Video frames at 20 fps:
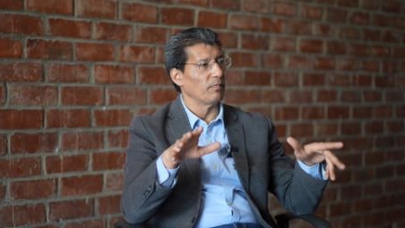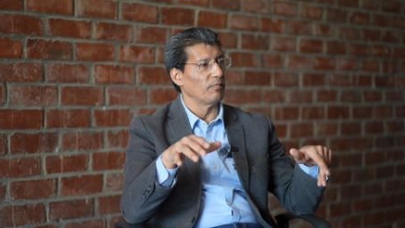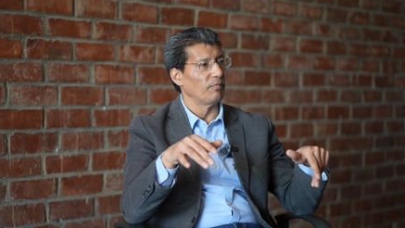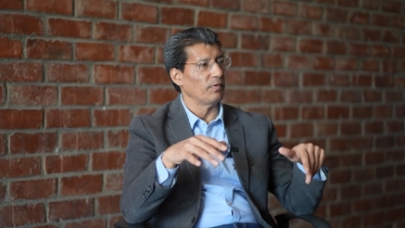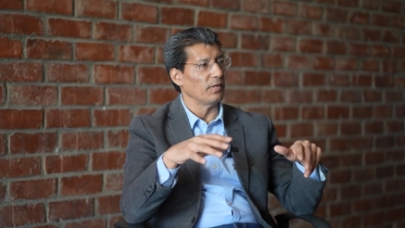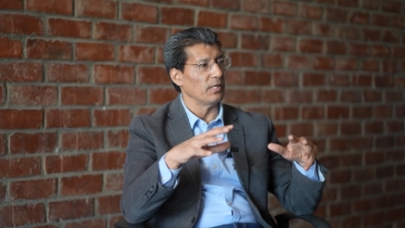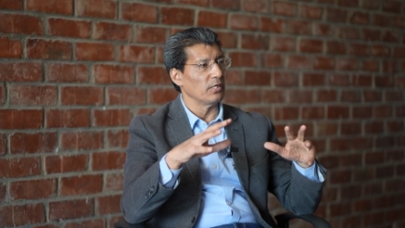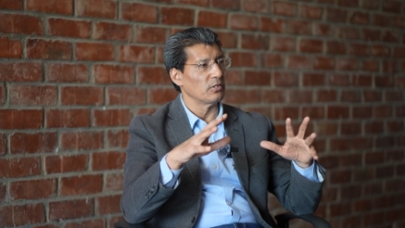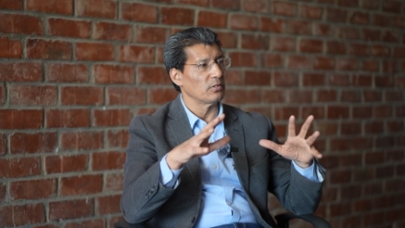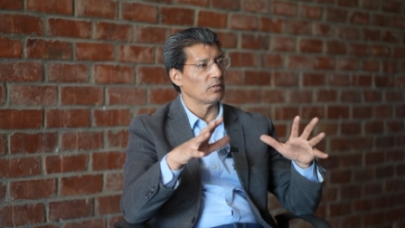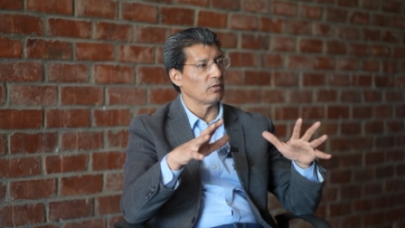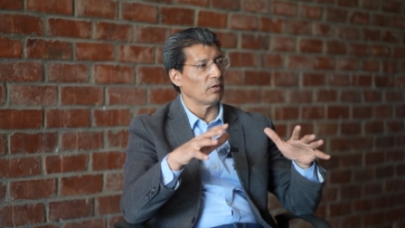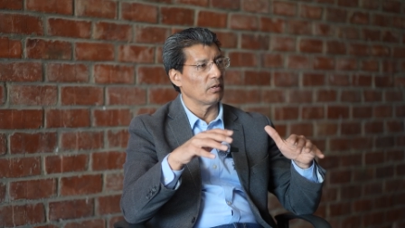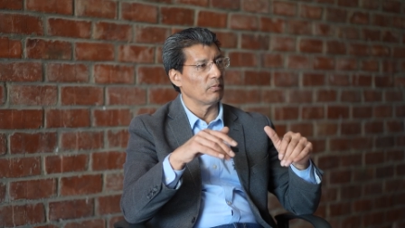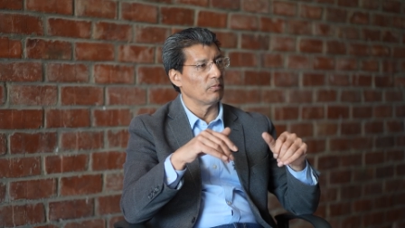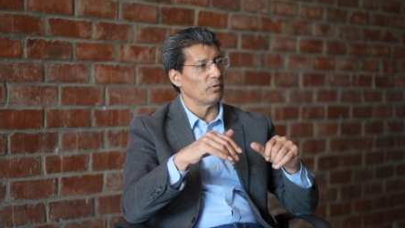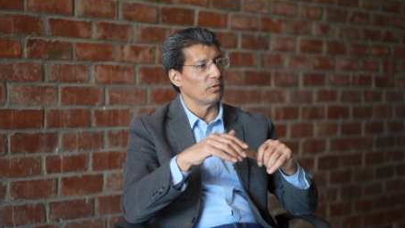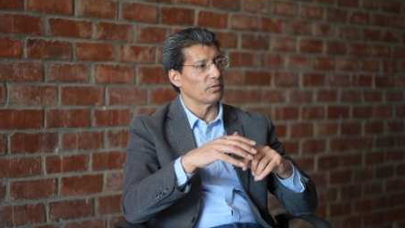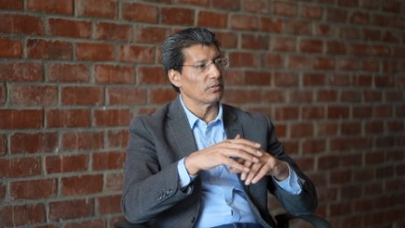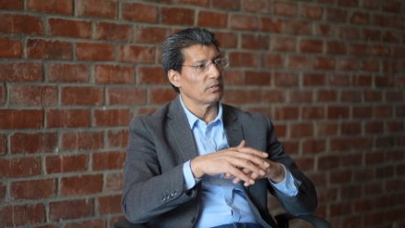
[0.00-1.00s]
finished
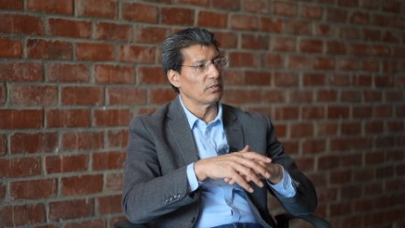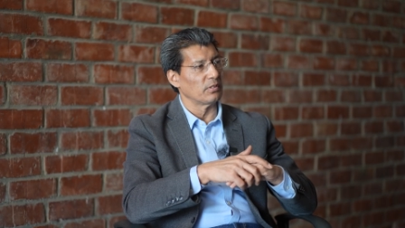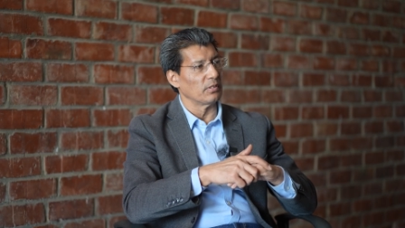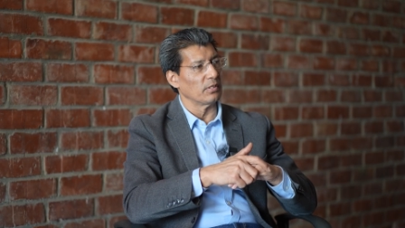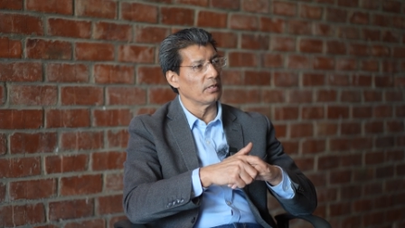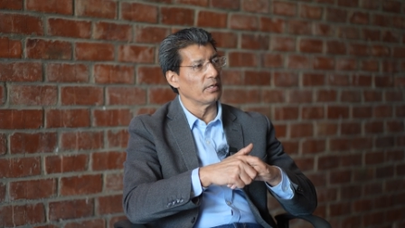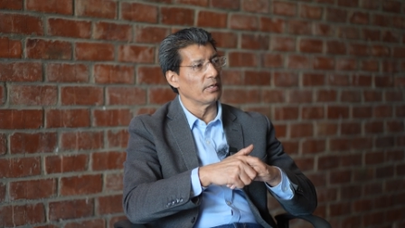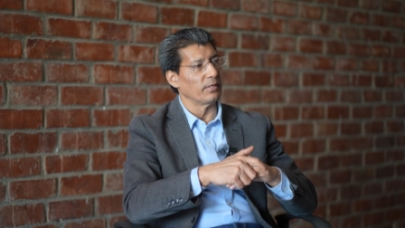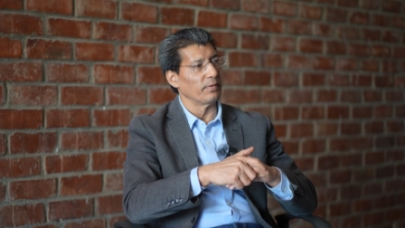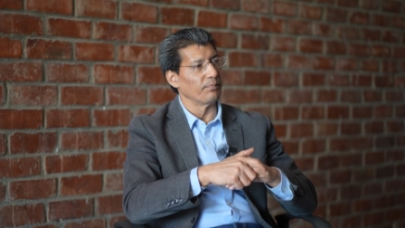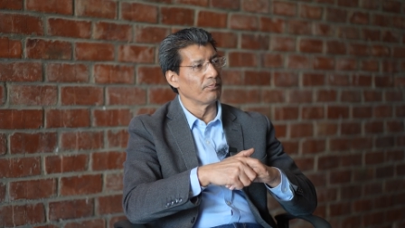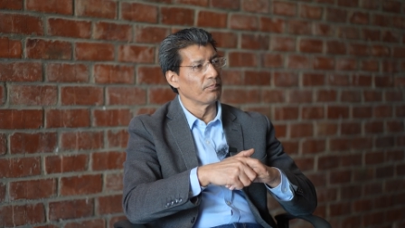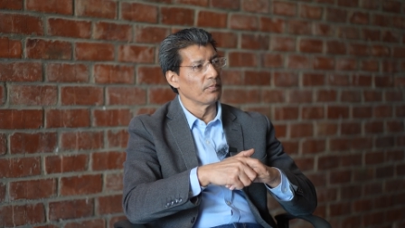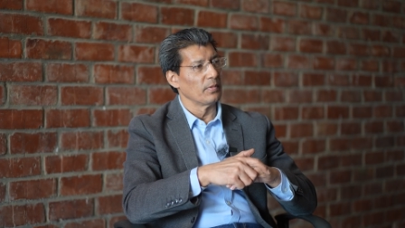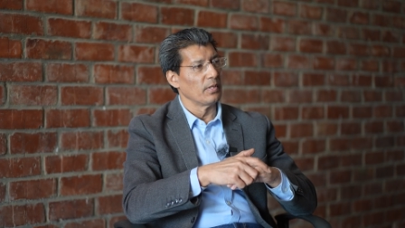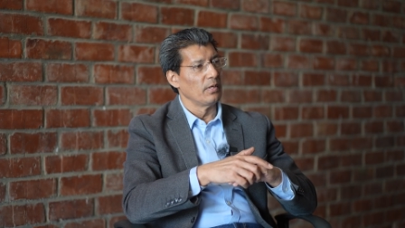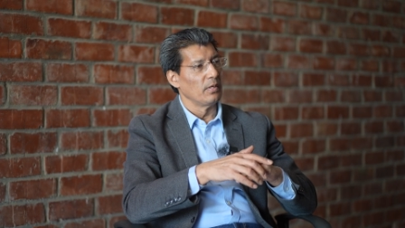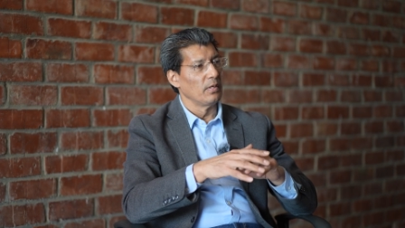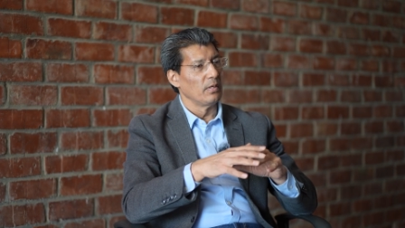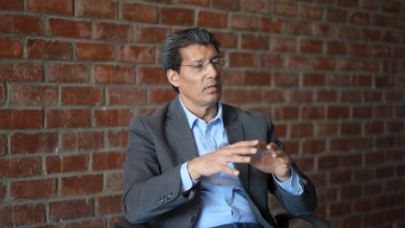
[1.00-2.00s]
almost,
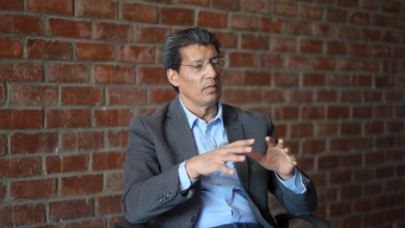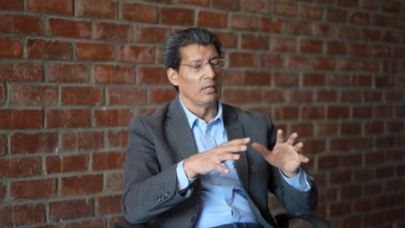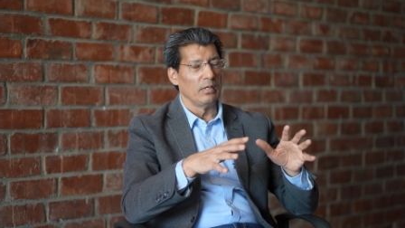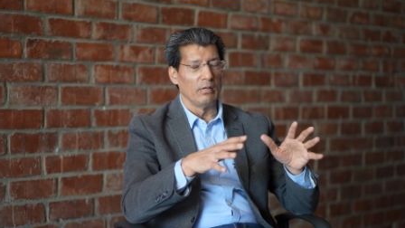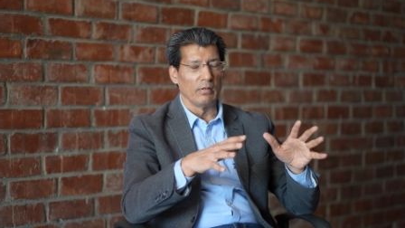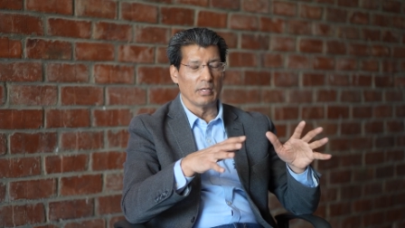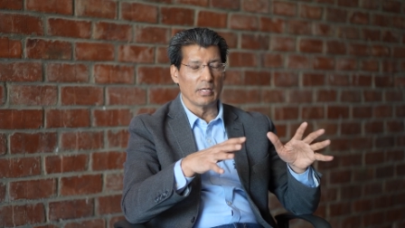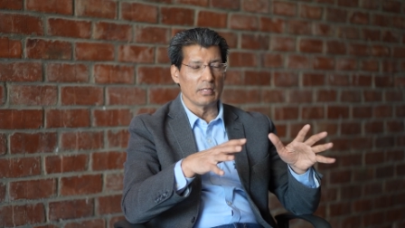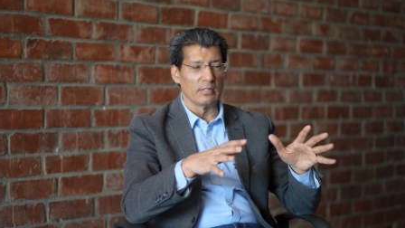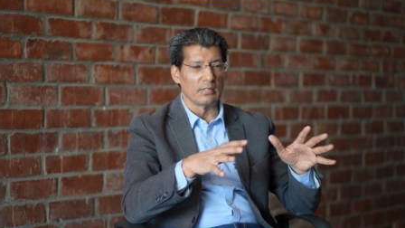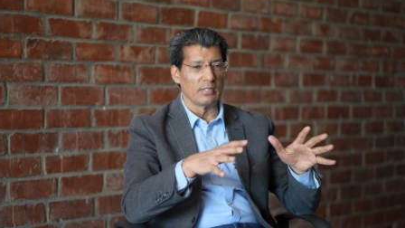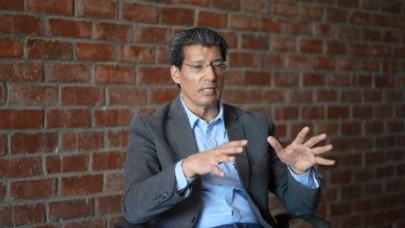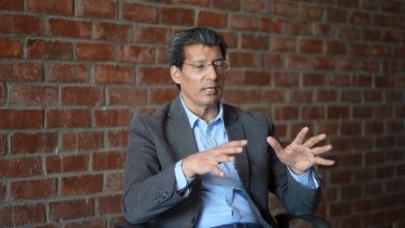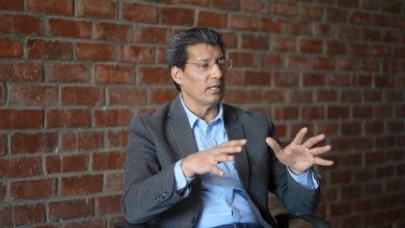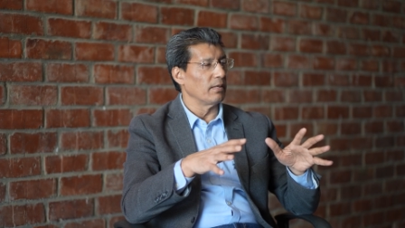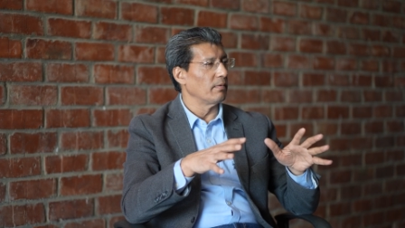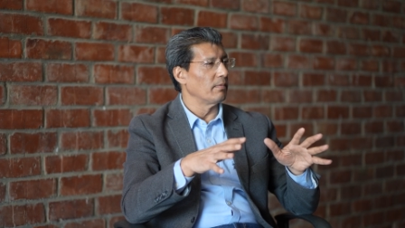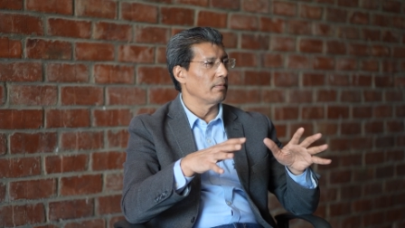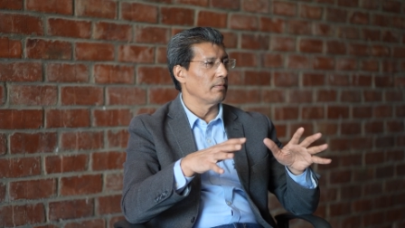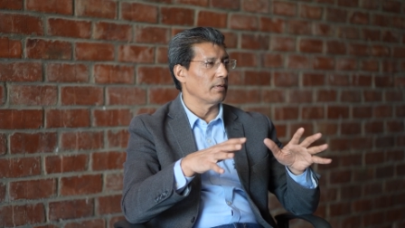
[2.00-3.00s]
you can
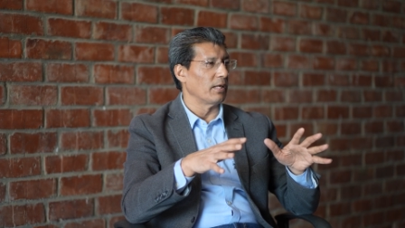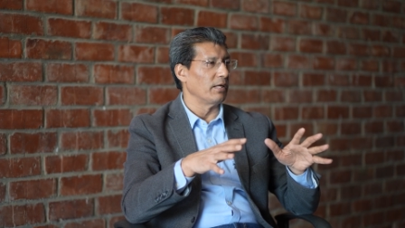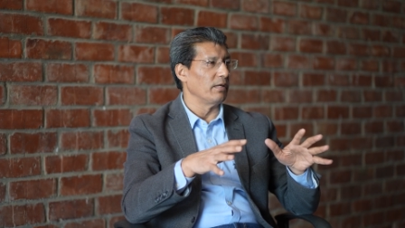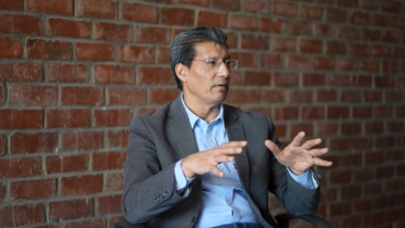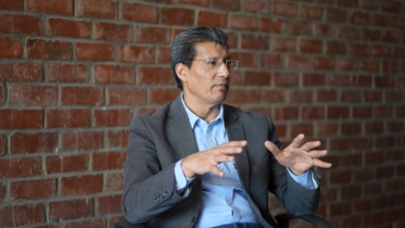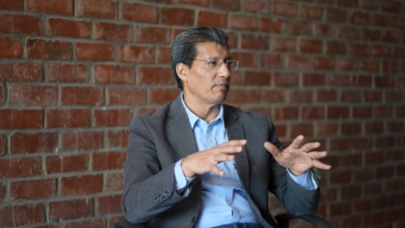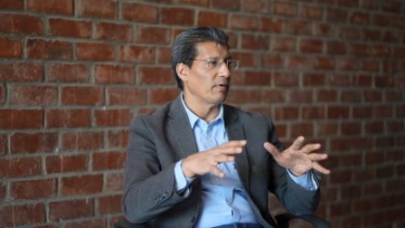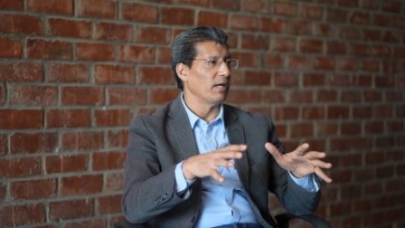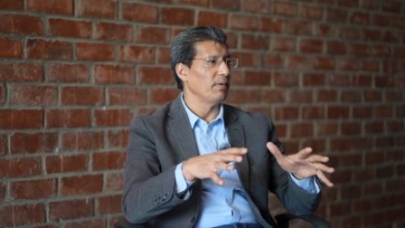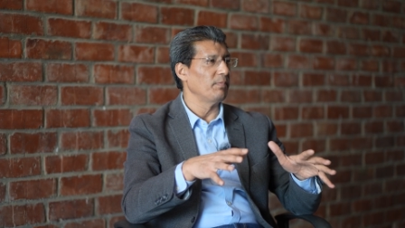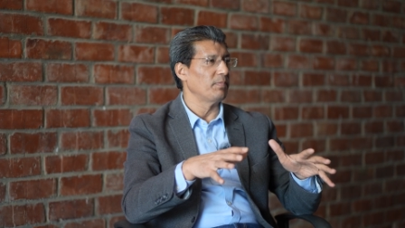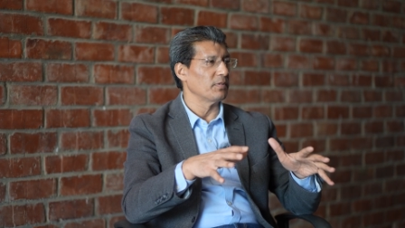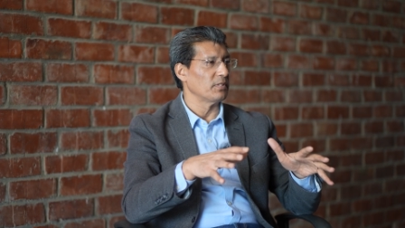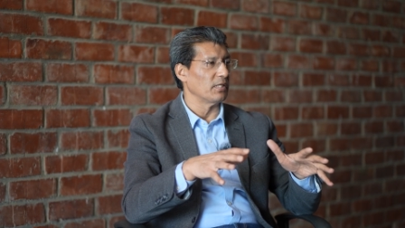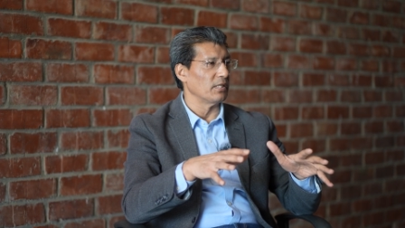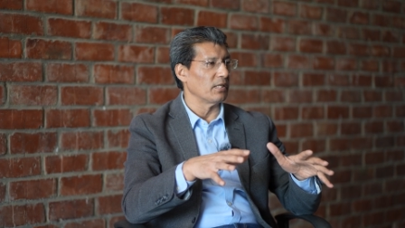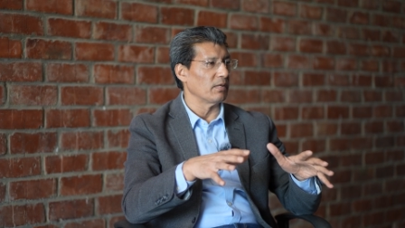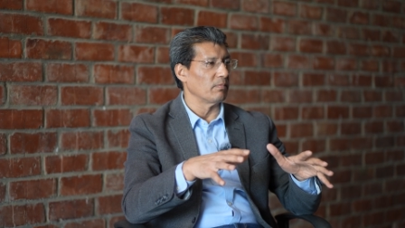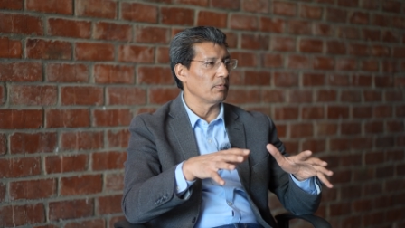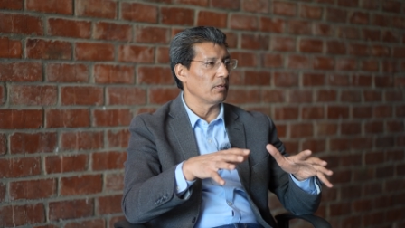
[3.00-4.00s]
say,
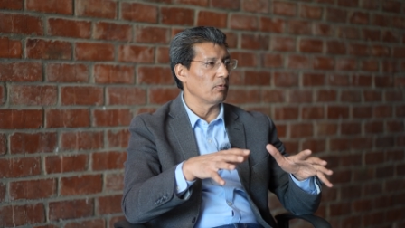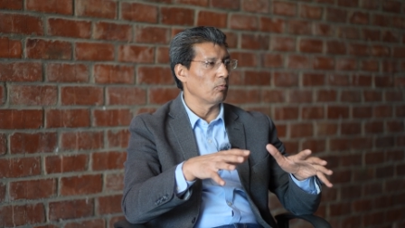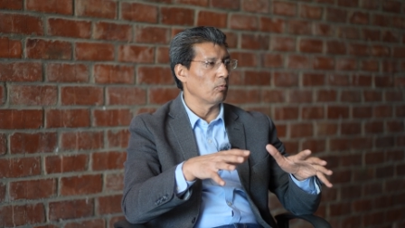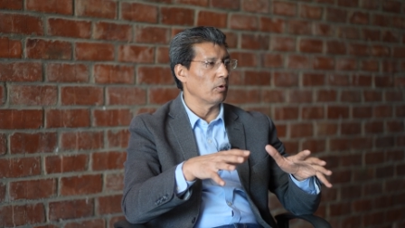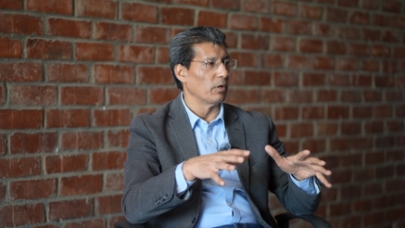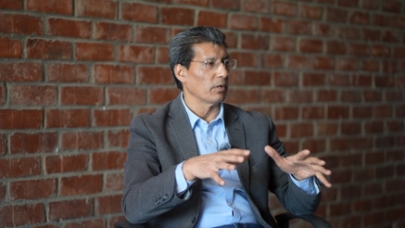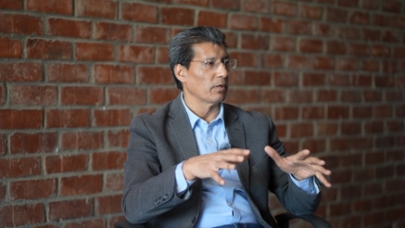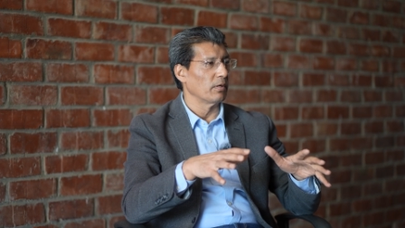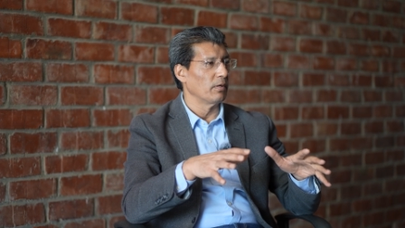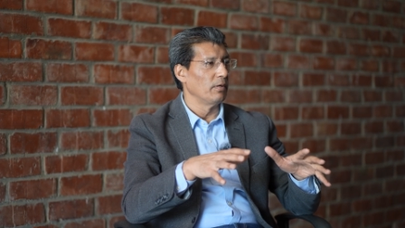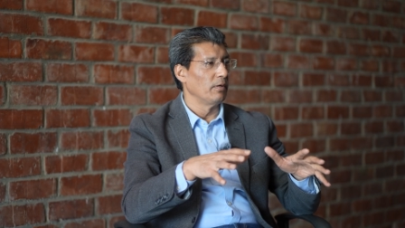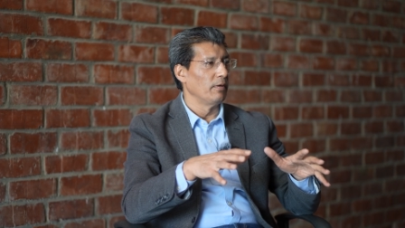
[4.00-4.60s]
95% of the work.